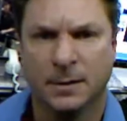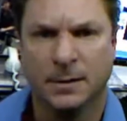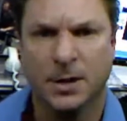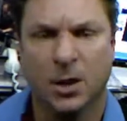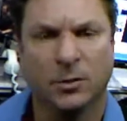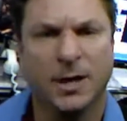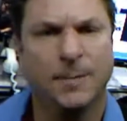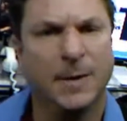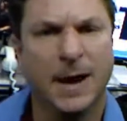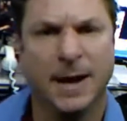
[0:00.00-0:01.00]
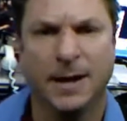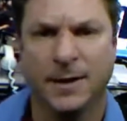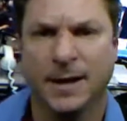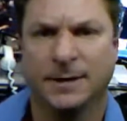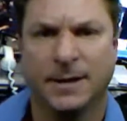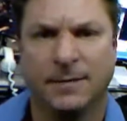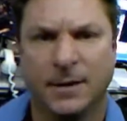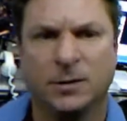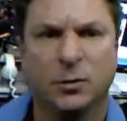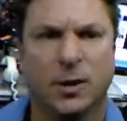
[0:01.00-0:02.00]
you know, keep an eye on that
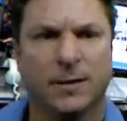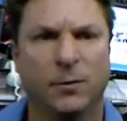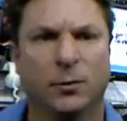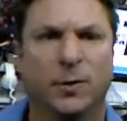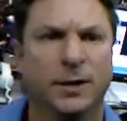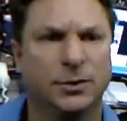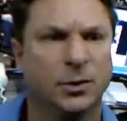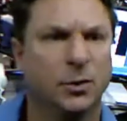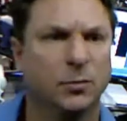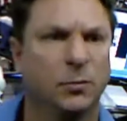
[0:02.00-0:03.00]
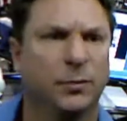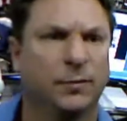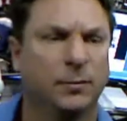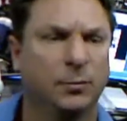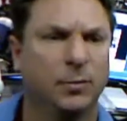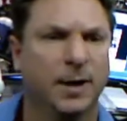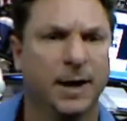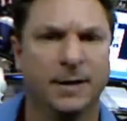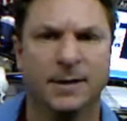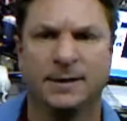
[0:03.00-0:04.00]
72 level in Red June,
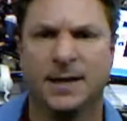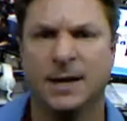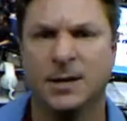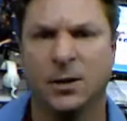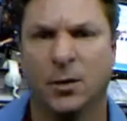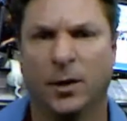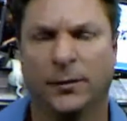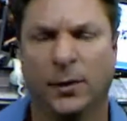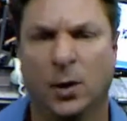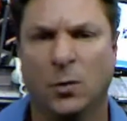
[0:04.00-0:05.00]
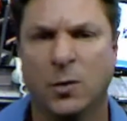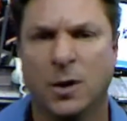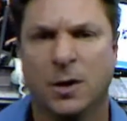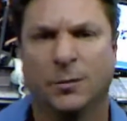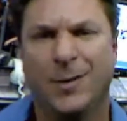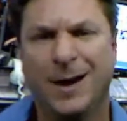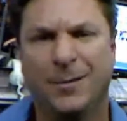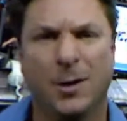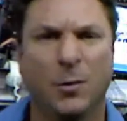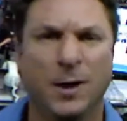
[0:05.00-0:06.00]
and the 10-year also right
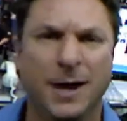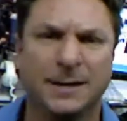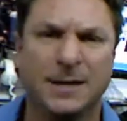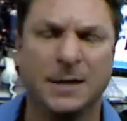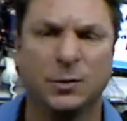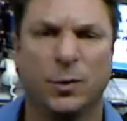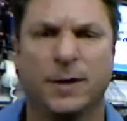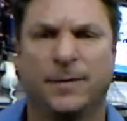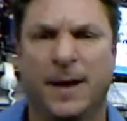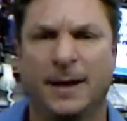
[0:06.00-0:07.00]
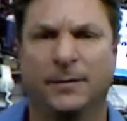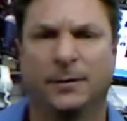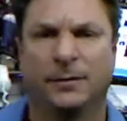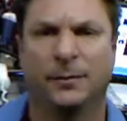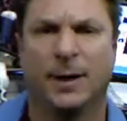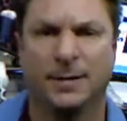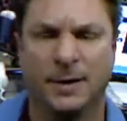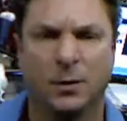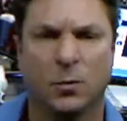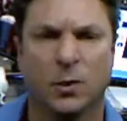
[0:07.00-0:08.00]
around 119.25 is I
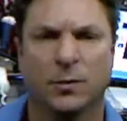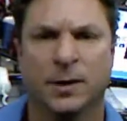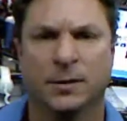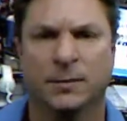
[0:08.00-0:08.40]
think where the